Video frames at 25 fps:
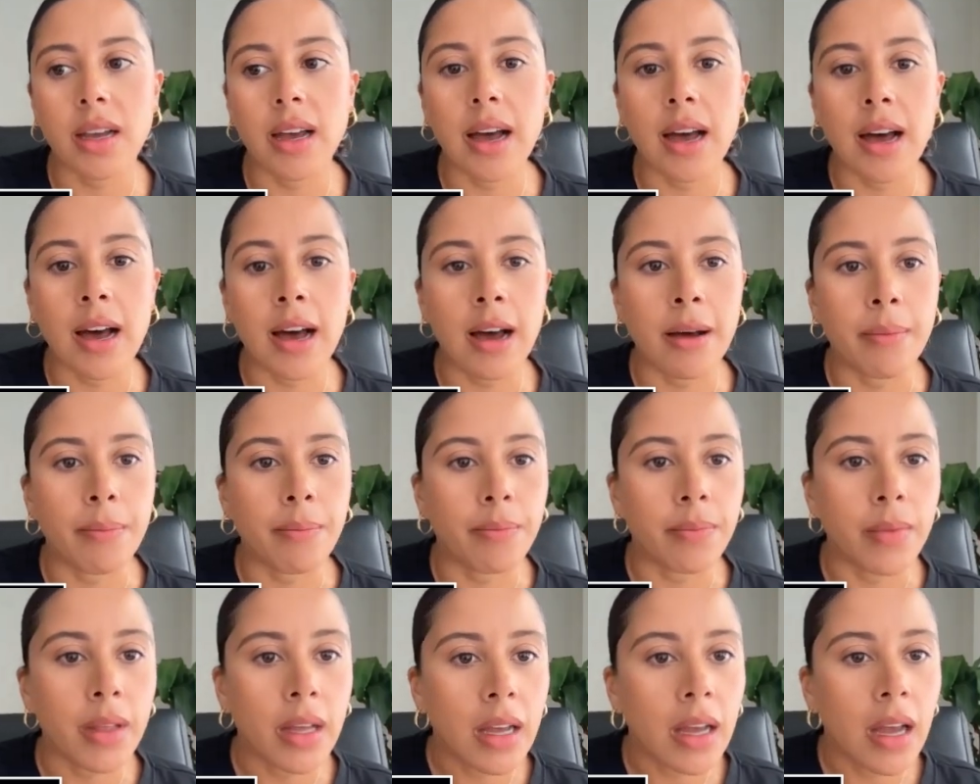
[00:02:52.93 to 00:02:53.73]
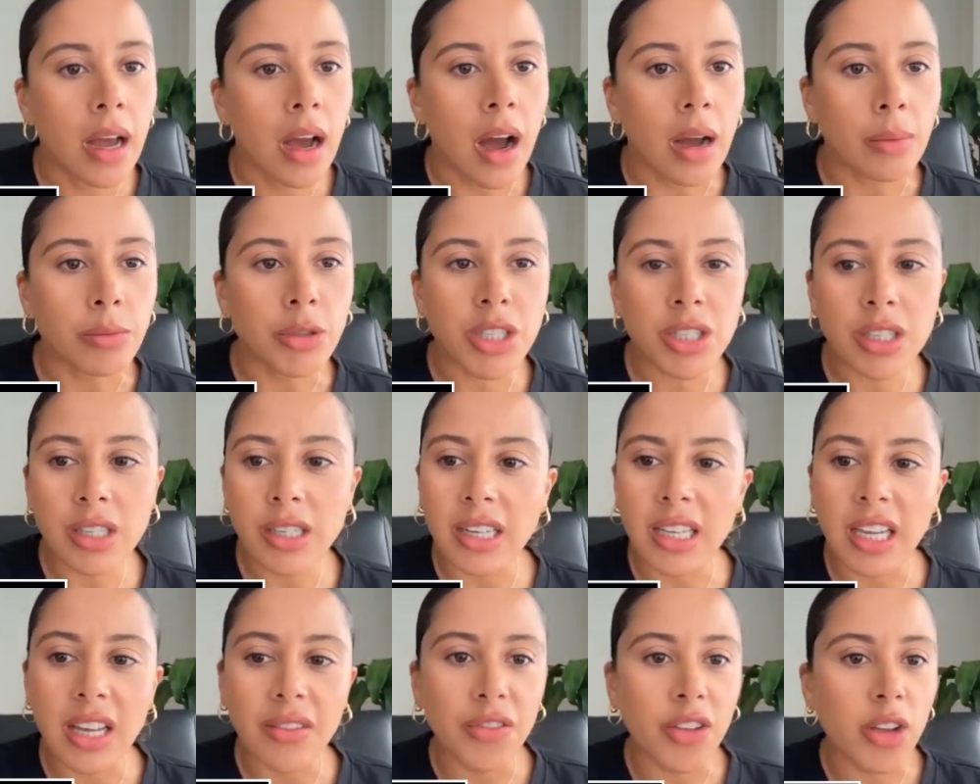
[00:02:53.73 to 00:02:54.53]
I'm just going
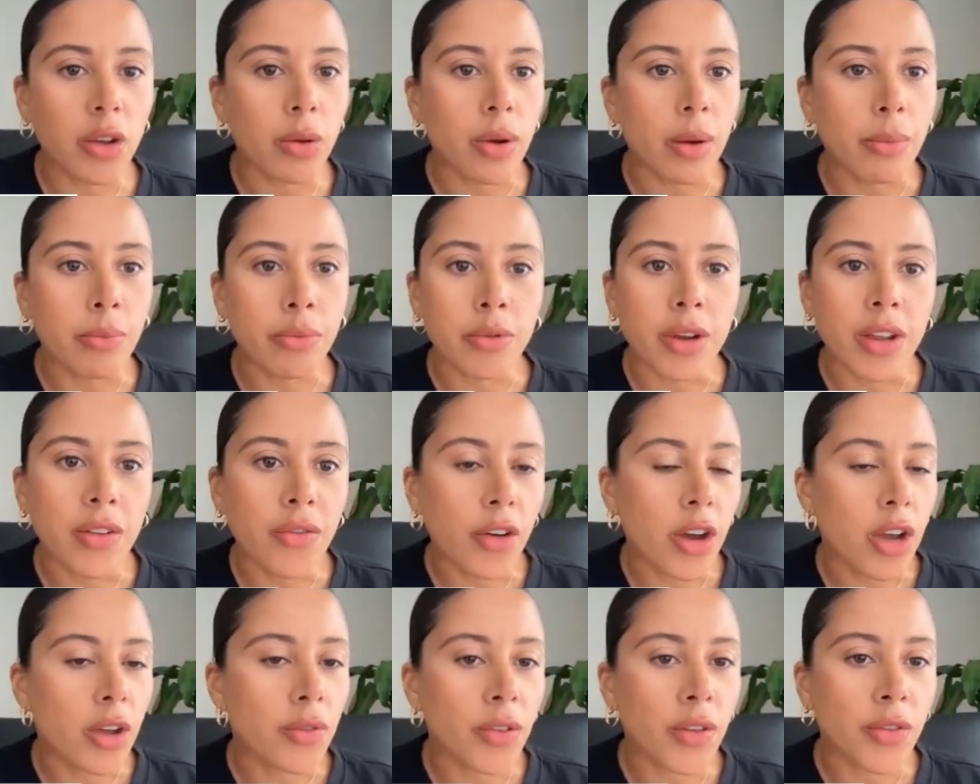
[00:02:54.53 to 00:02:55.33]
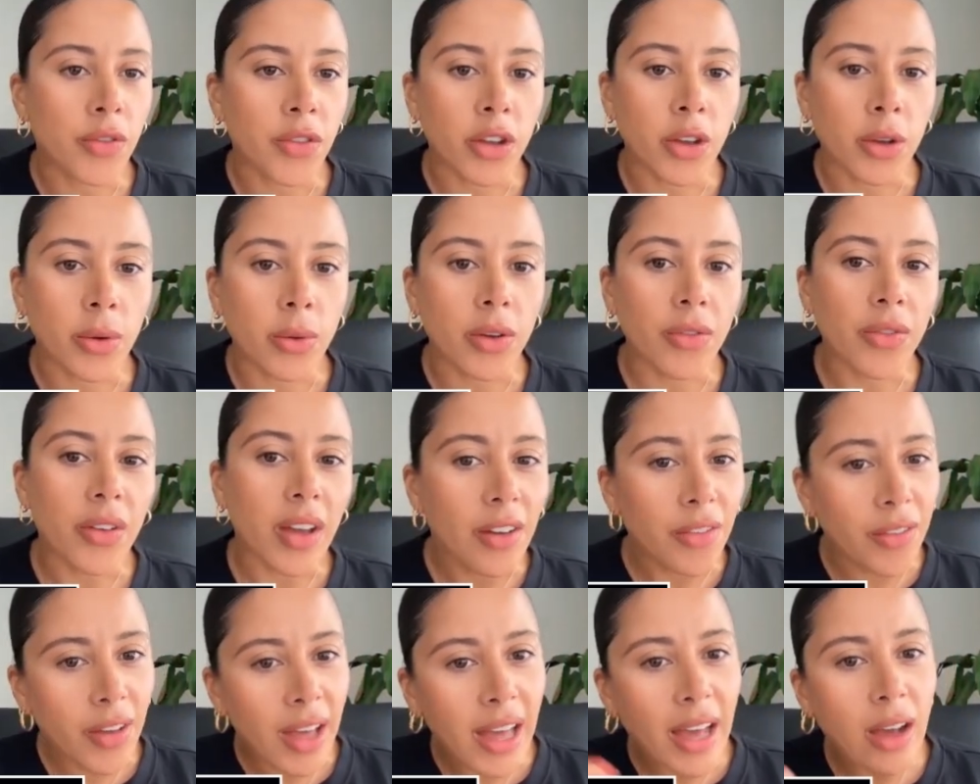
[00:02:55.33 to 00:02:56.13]
to give you a brief overview
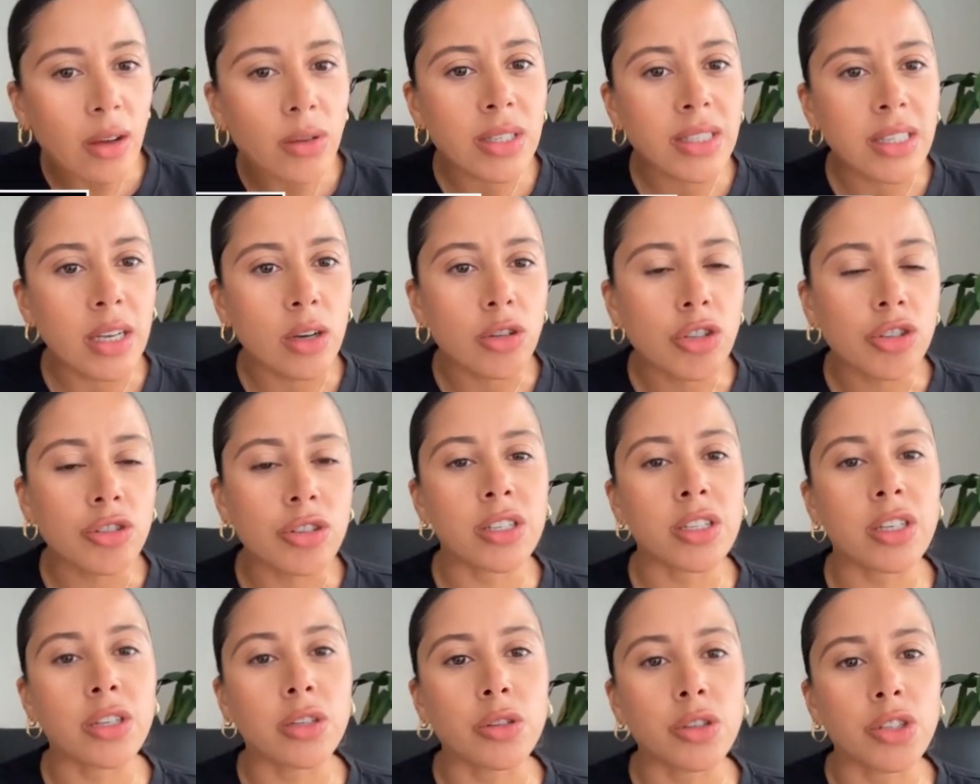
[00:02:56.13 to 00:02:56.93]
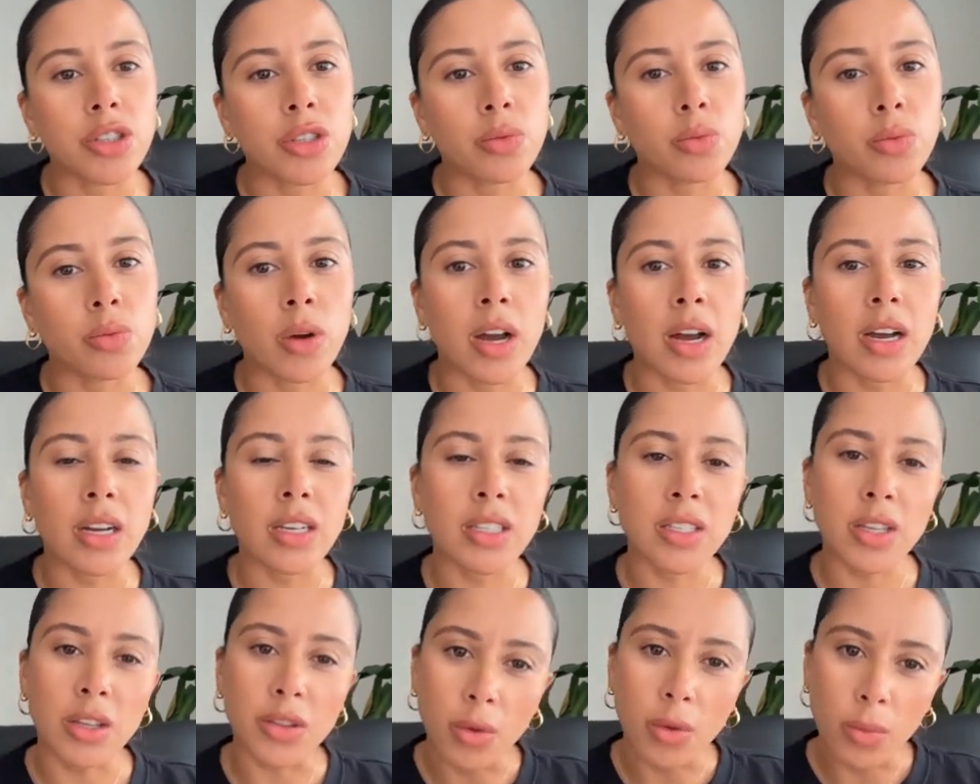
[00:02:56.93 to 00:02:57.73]
of how Celtra's solution
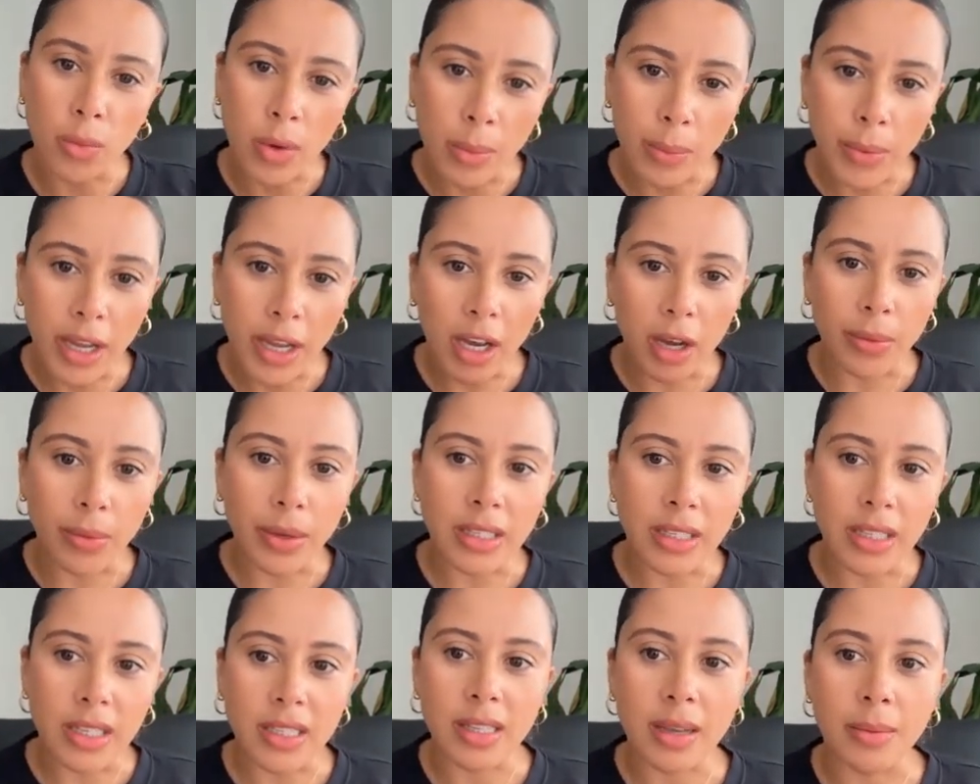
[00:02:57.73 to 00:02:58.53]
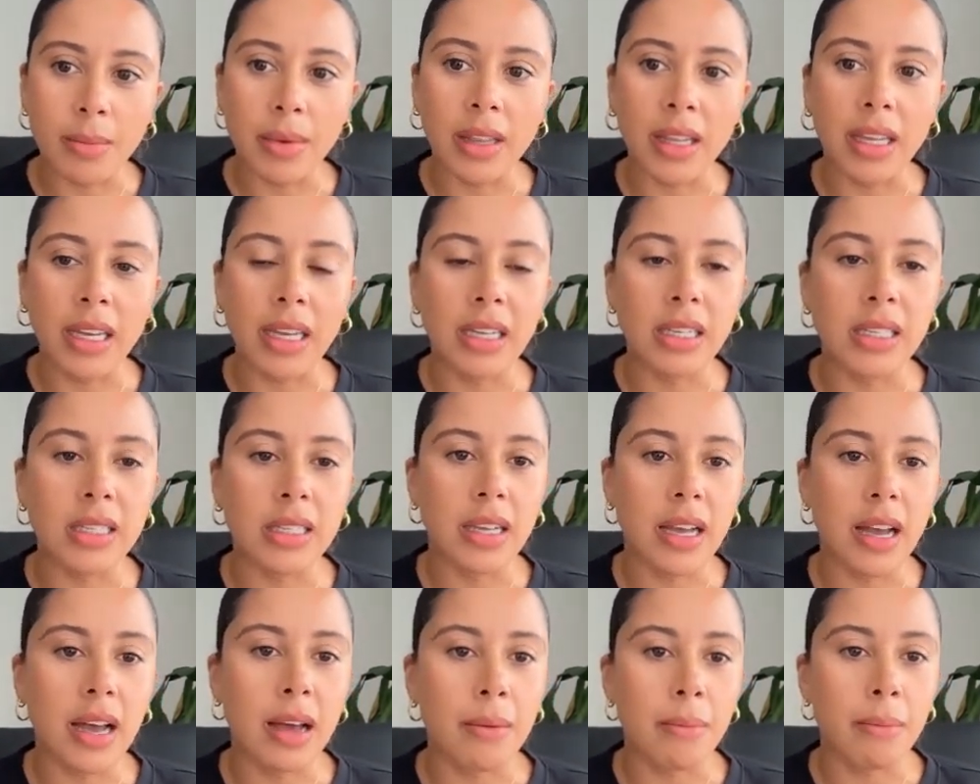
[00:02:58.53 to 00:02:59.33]
works so that when we go into some of these
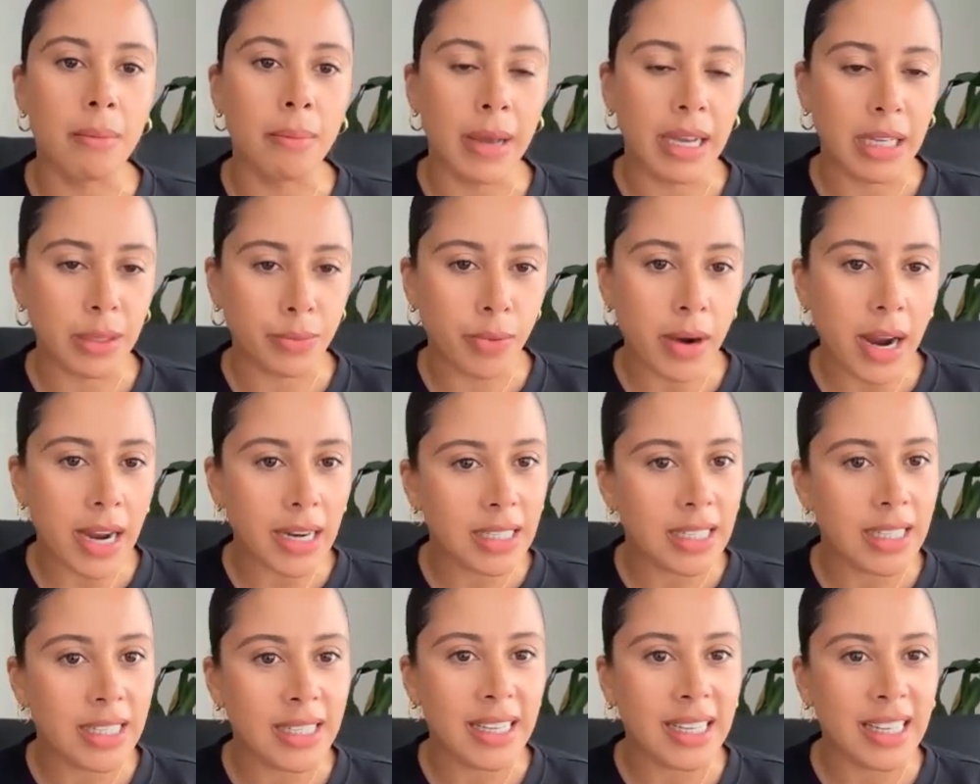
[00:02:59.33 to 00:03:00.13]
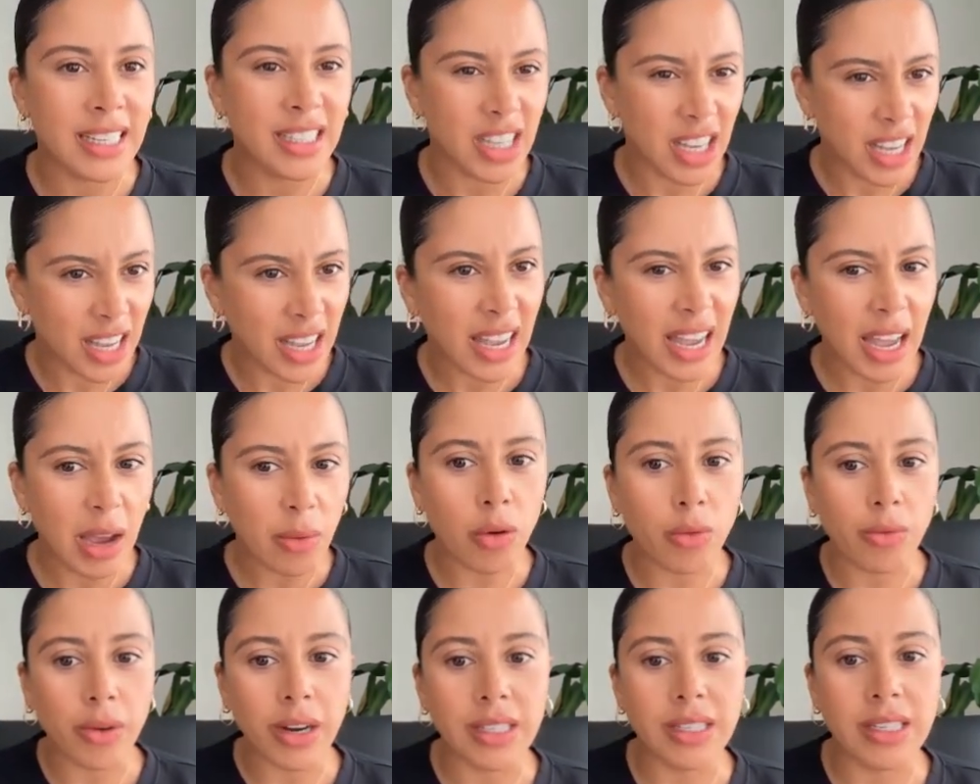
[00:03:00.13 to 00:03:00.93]
best practices, it
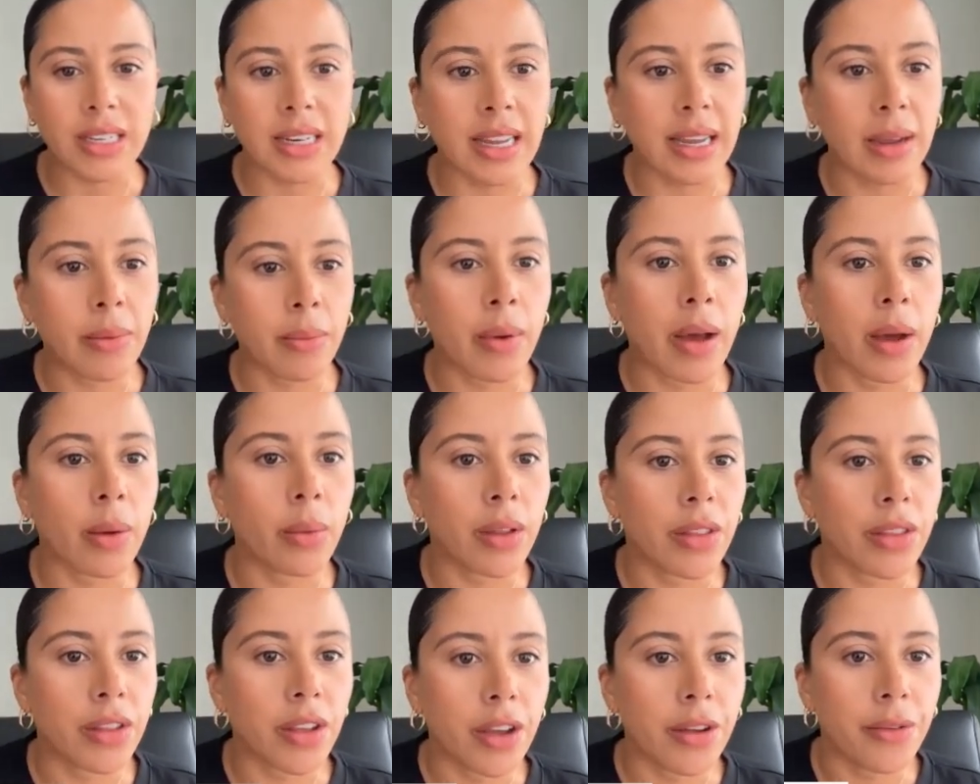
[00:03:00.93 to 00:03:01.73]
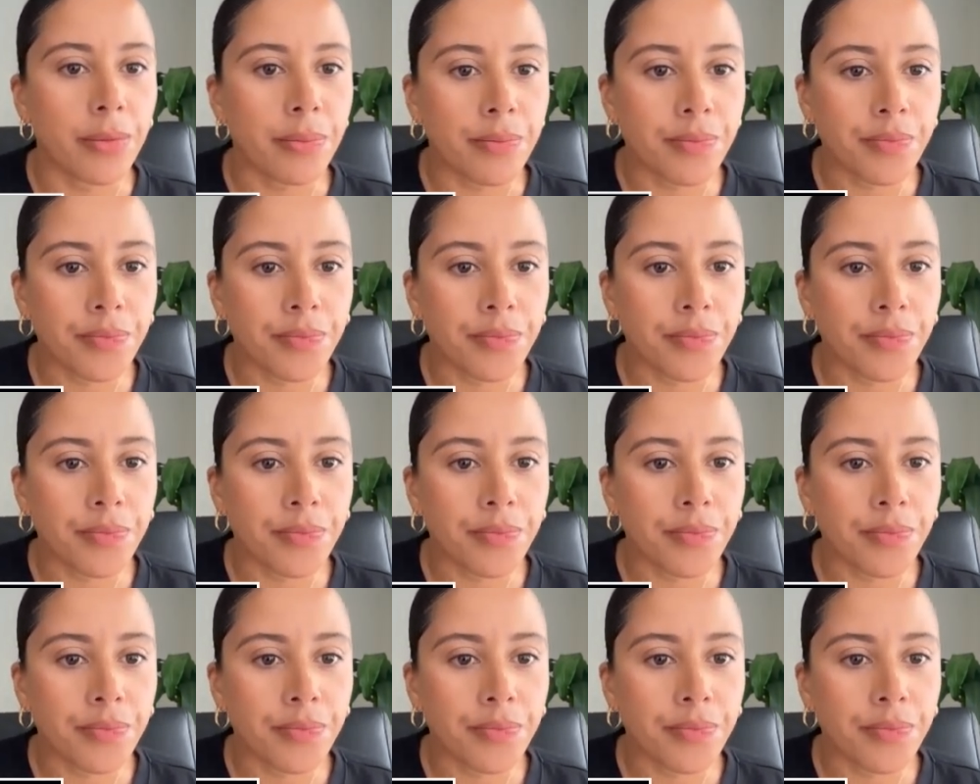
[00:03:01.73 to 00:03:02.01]
will resonate well with you.